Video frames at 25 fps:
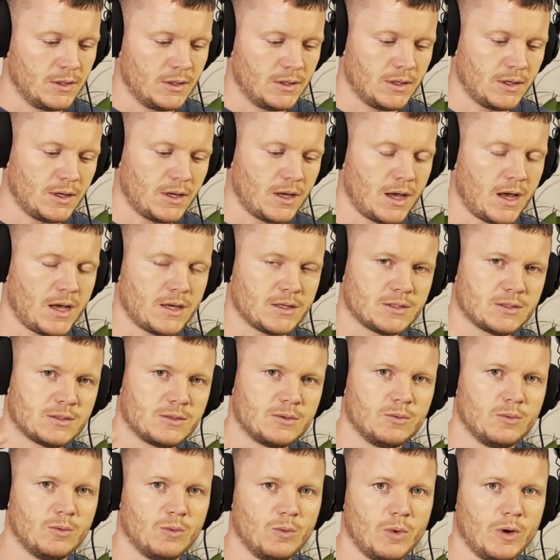the
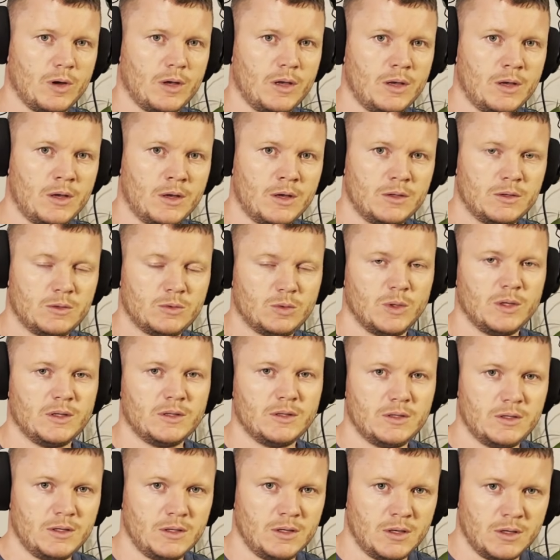
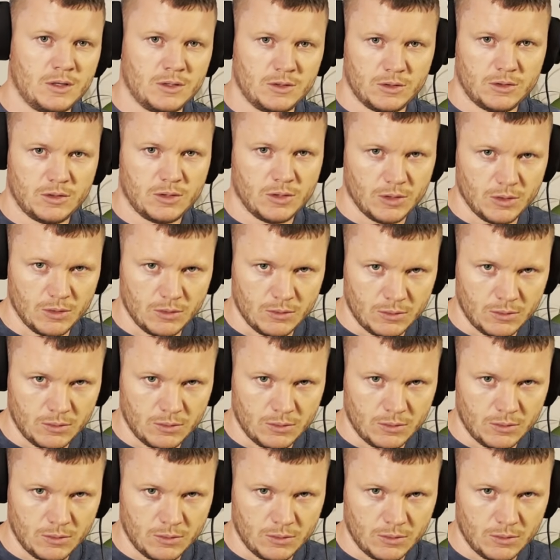SY22,